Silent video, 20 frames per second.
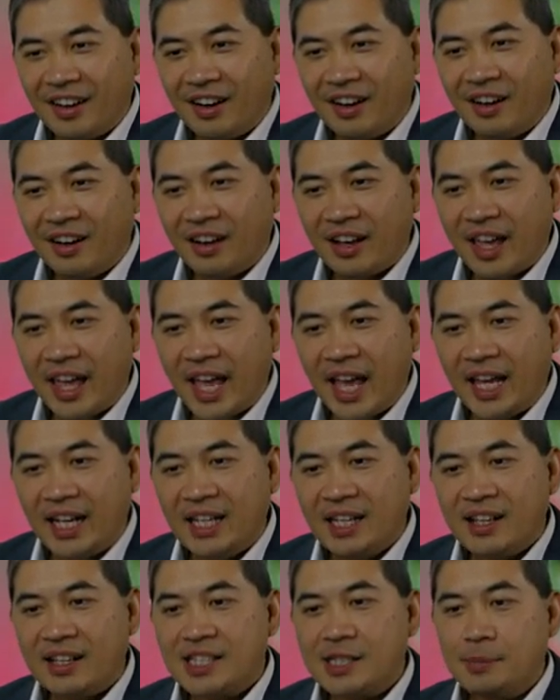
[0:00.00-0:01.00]
uh,
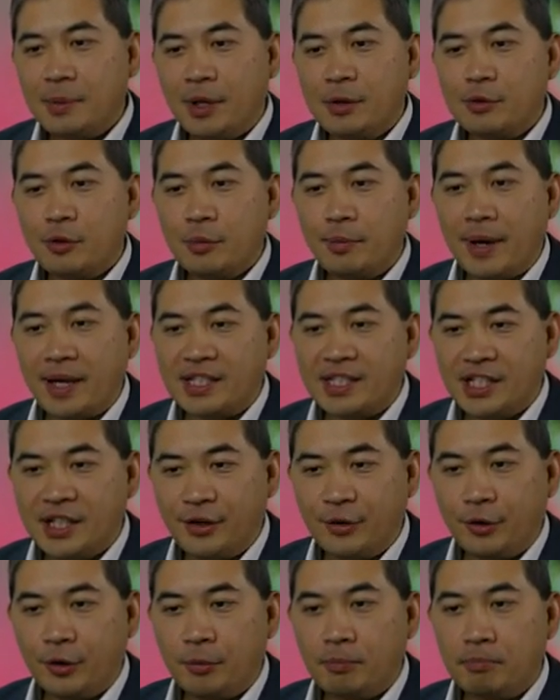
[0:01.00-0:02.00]
any experience with
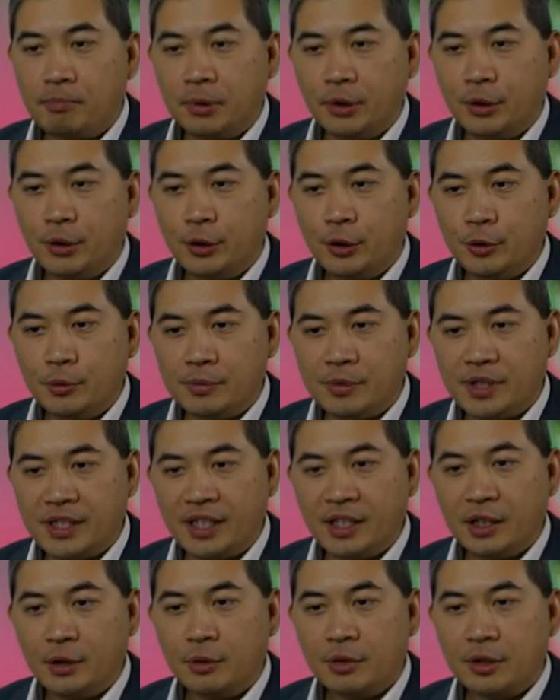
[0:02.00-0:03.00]
bacterial blooms?
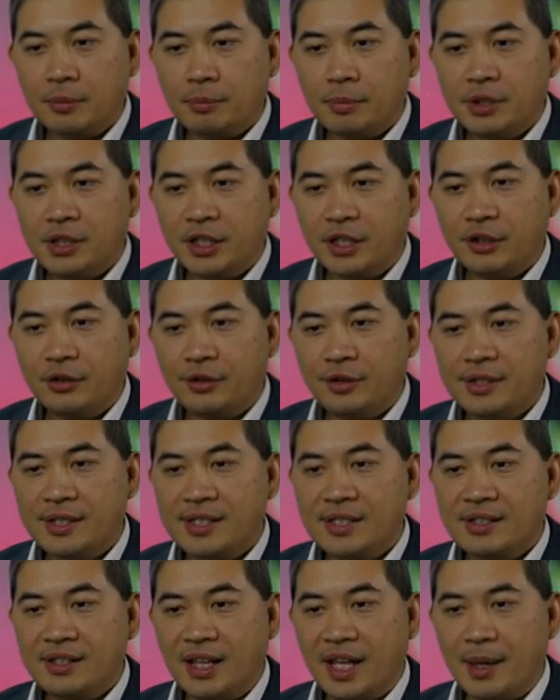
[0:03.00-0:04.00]
Dealing with a particularly
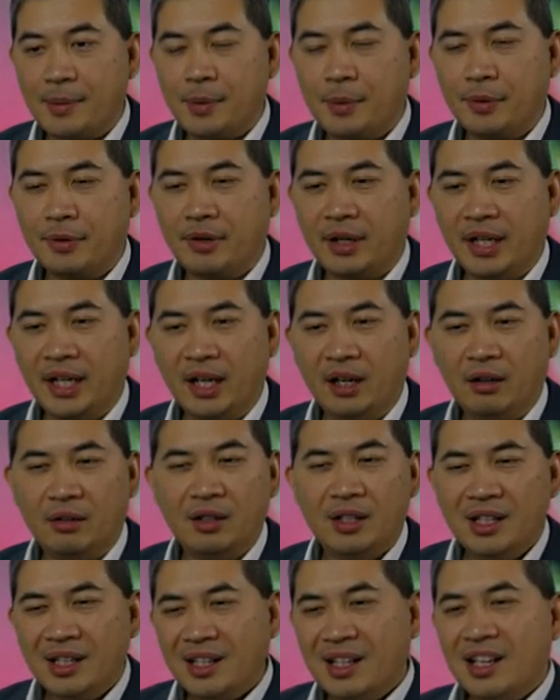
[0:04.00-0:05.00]
slimy one right now?
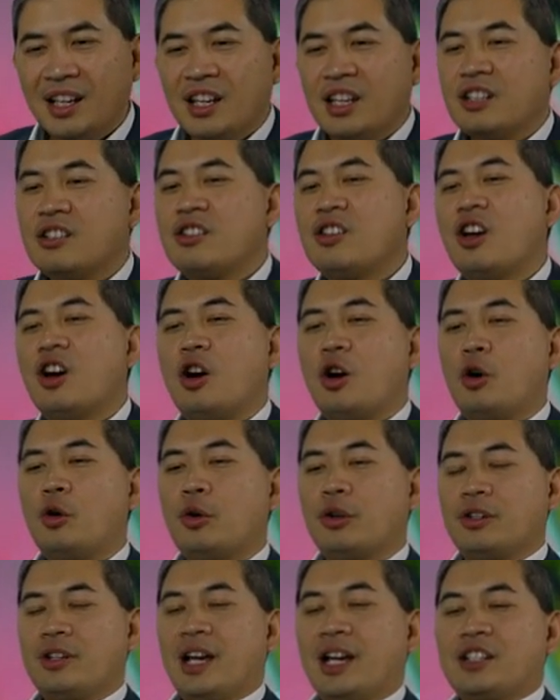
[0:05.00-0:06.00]
No,
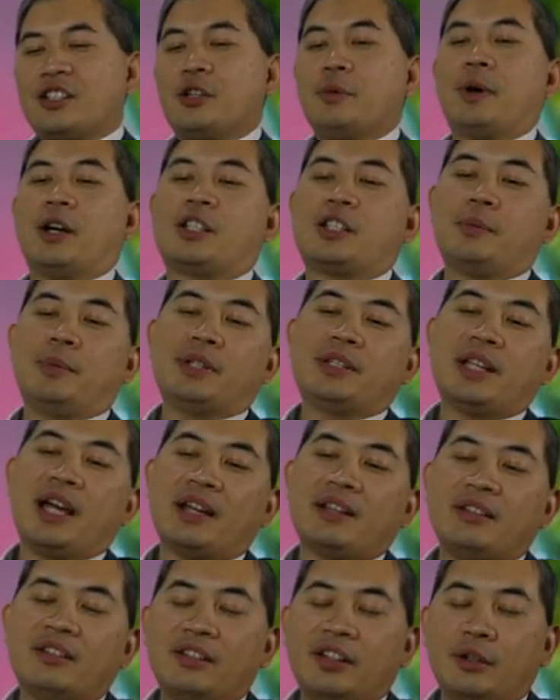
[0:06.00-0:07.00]
not too much. I mean,
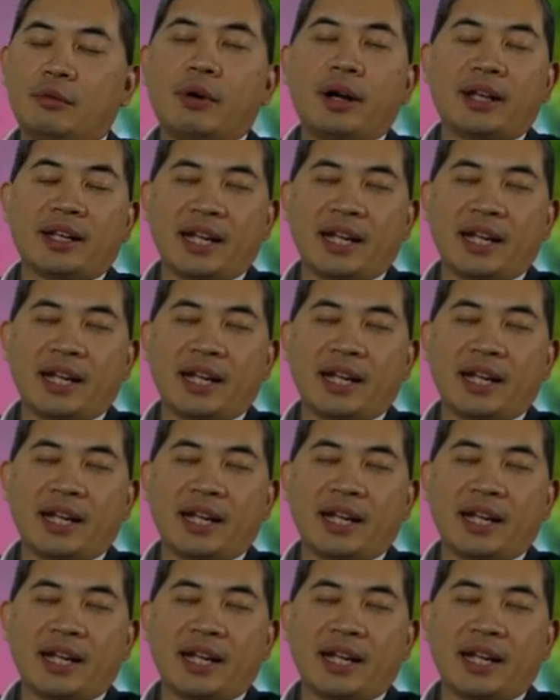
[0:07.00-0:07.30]
technically, right